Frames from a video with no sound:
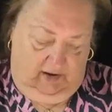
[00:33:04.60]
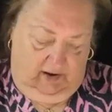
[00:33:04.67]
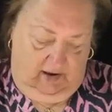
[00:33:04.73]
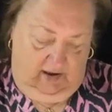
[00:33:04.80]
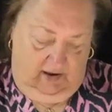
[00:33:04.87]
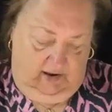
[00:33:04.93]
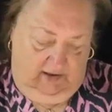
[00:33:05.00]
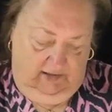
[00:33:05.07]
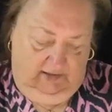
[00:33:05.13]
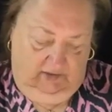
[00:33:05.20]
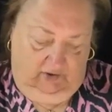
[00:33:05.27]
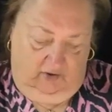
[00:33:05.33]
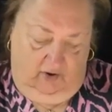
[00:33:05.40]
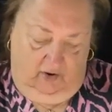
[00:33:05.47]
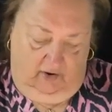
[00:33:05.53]
die I
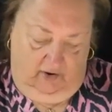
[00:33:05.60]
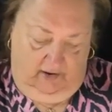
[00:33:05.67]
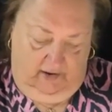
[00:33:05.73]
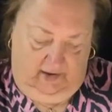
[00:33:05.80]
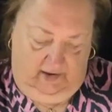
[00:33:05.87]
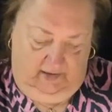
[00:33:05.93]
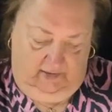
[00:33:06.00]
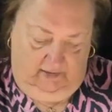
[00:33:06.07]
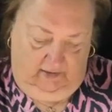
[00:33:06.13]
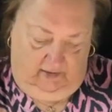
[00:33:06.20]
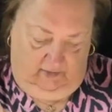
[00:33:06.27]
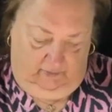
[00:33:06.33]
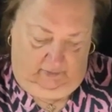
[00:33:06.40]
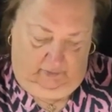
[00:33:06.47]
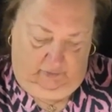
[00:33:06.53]
saw at
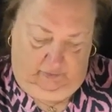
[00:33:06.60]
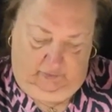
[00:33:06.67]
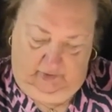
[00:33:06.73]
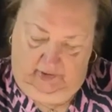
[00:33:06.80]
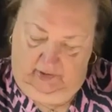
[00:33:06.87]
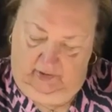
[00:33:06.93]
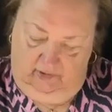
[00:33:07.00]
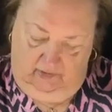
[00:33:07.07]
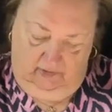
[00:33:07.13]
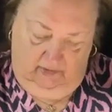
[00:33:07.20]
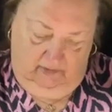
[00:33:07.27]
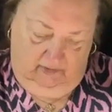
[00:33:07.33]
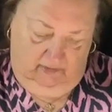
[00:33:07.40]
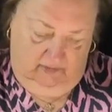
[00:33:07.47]
Dollar Tree.